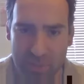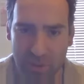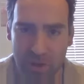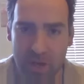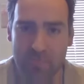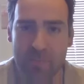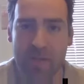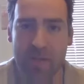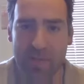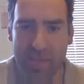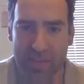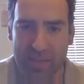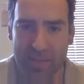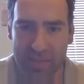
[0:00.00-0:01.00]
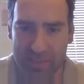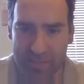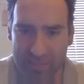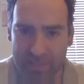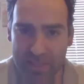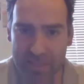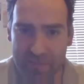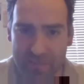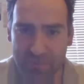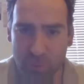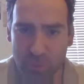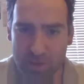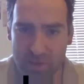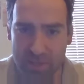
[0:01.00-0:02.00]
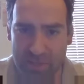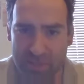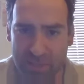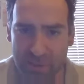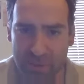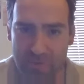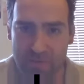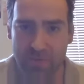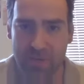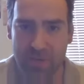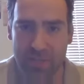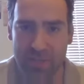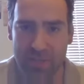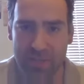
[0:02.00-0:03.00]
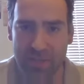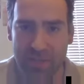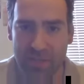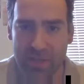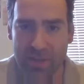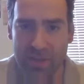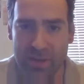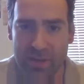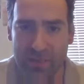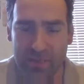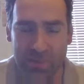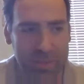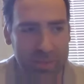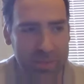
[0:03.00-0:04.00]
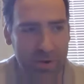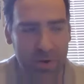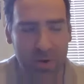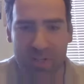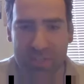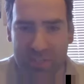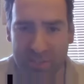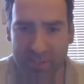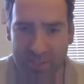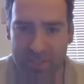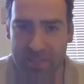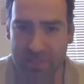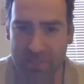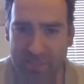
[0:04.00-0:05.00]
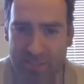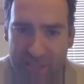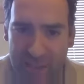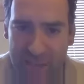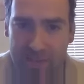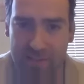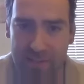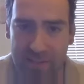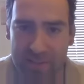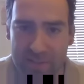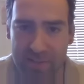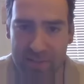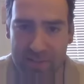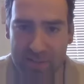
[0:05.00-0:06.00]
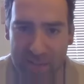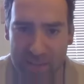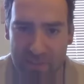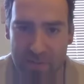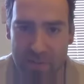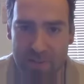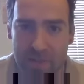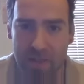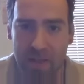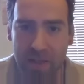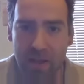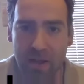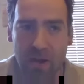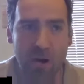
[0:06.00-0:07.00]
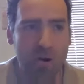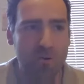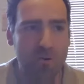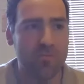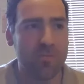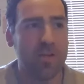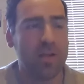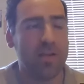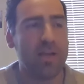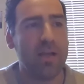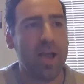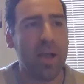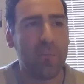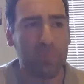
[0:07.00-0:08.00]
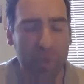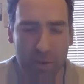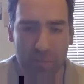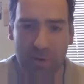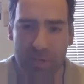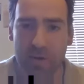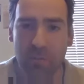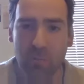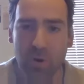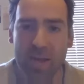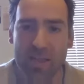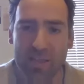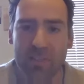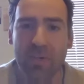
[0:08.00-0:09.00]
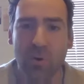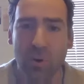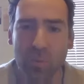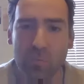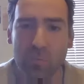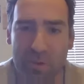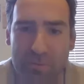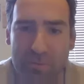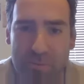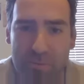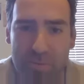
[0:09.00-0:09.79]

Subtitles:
time, at least in their forward exterior facing identities to the state and to their neighbours, of appearing in a way that's cooperative.